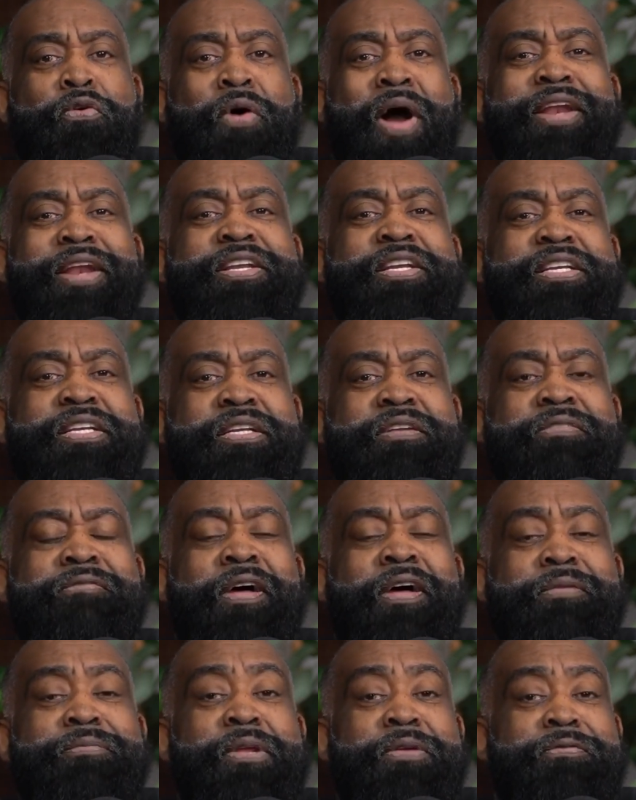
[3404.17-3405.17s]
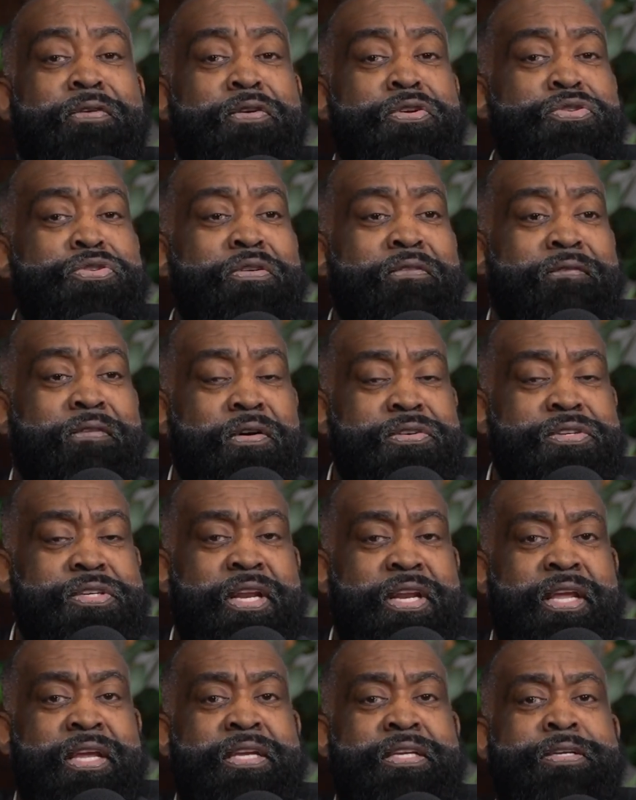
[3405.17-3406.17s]
I developed it for
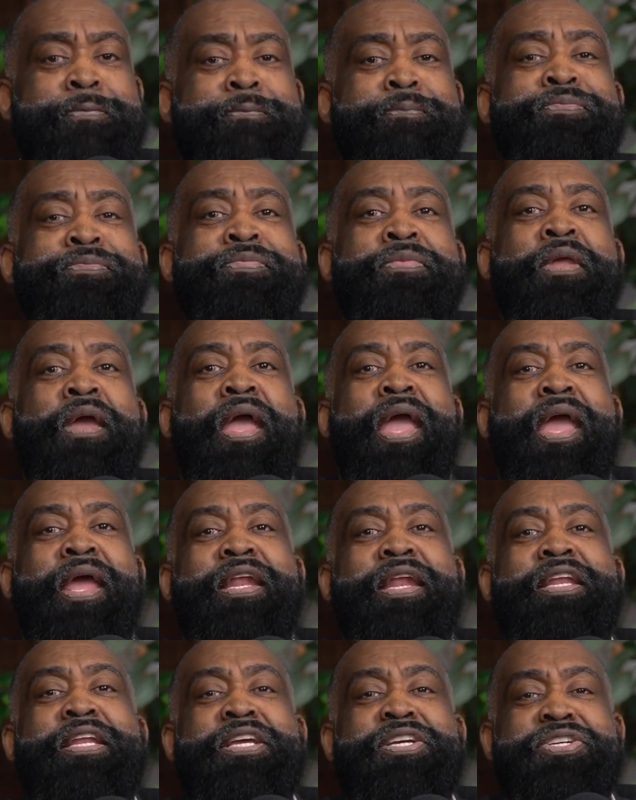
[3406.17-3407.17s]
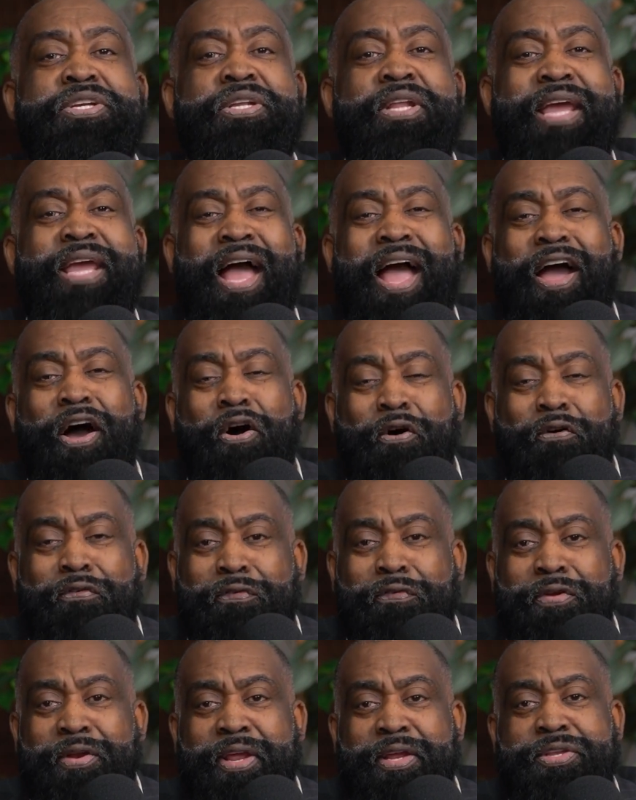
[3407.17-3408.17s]
universities. And initially, I
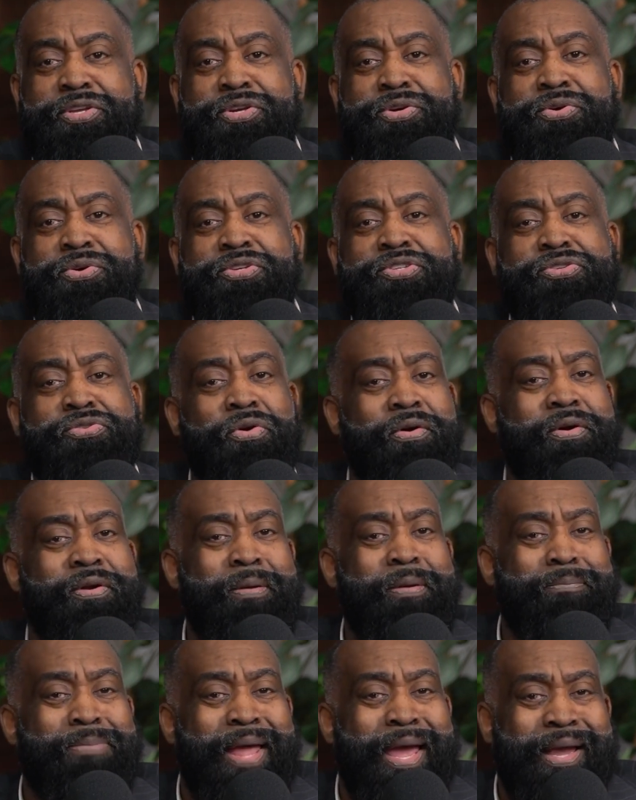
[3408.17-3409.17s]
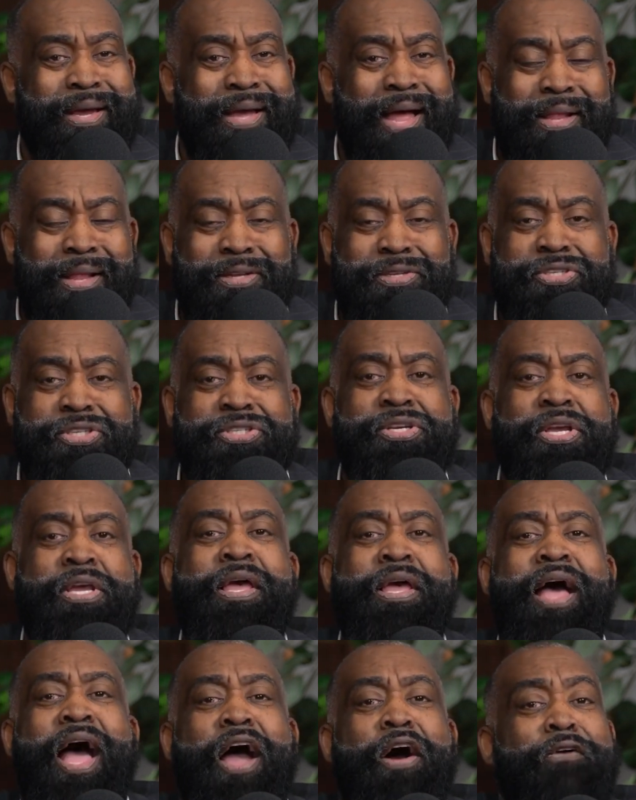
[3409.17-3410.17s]
offered it to historically black colleges.
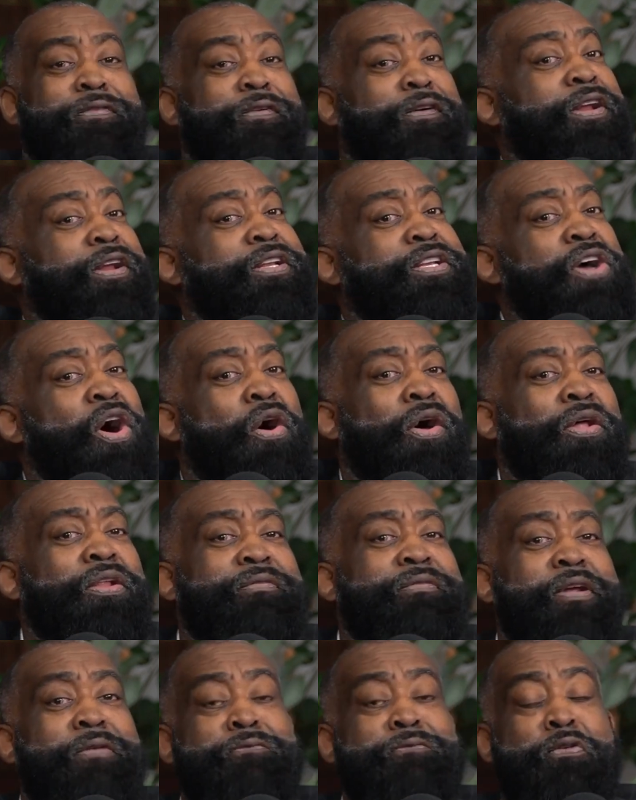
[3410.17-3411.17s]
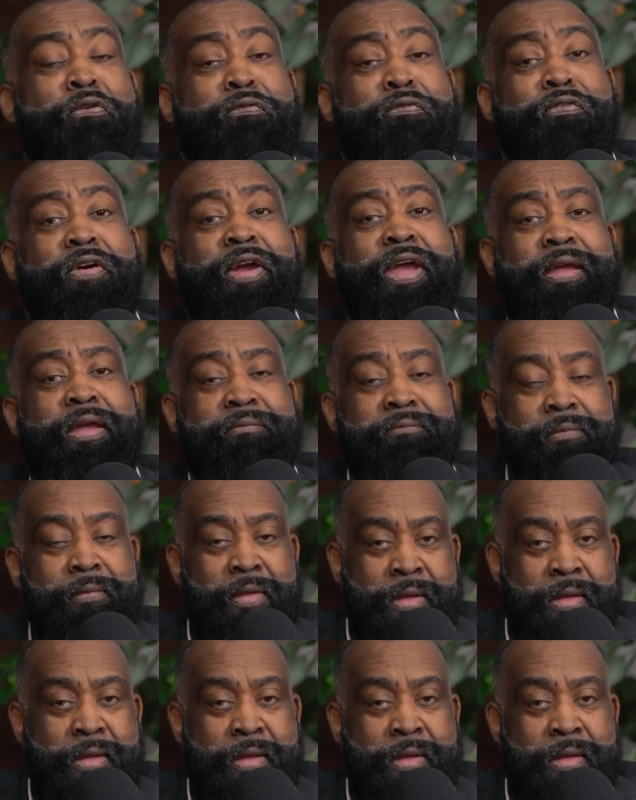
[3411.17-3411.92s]
I offered it to all of them for free.